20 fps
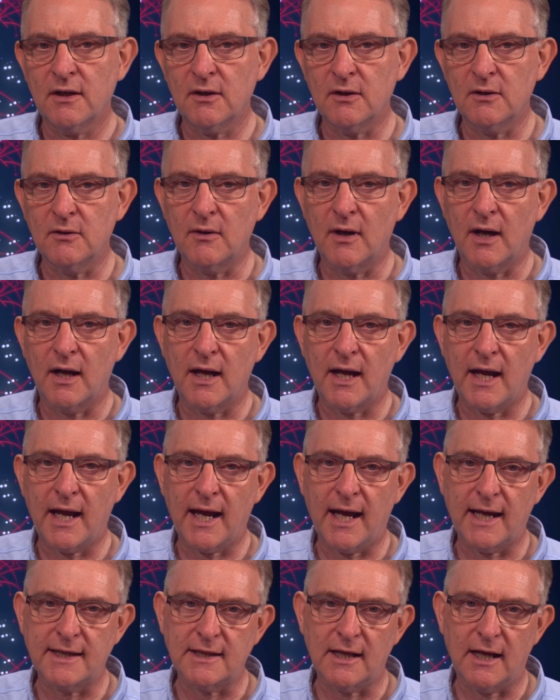who
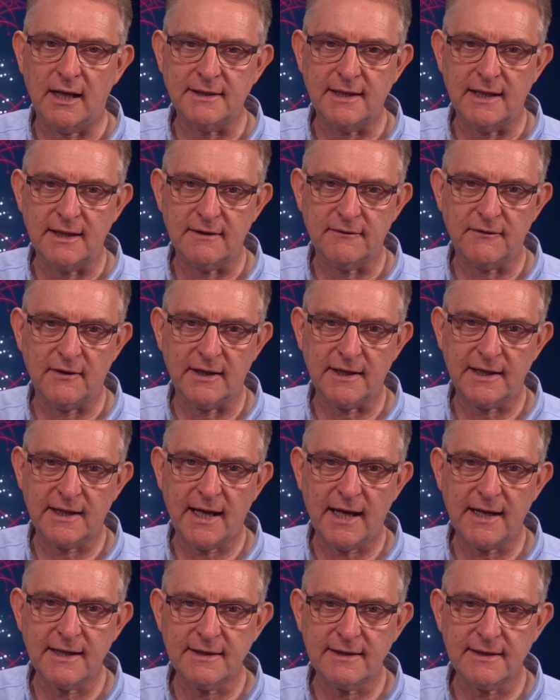had identified
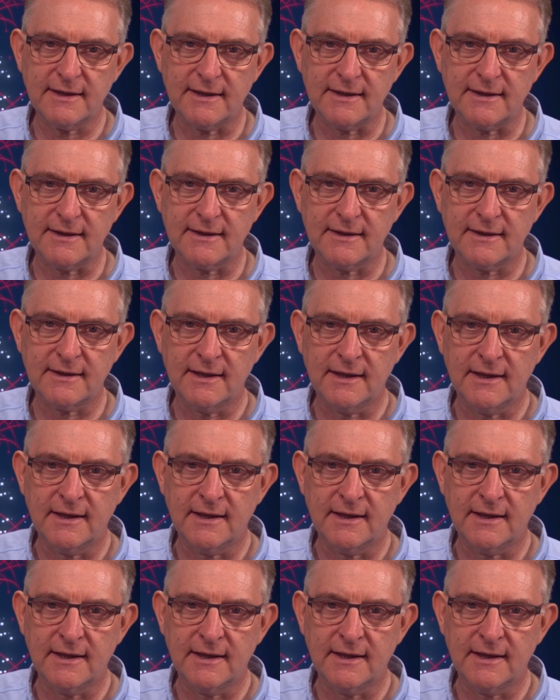cases.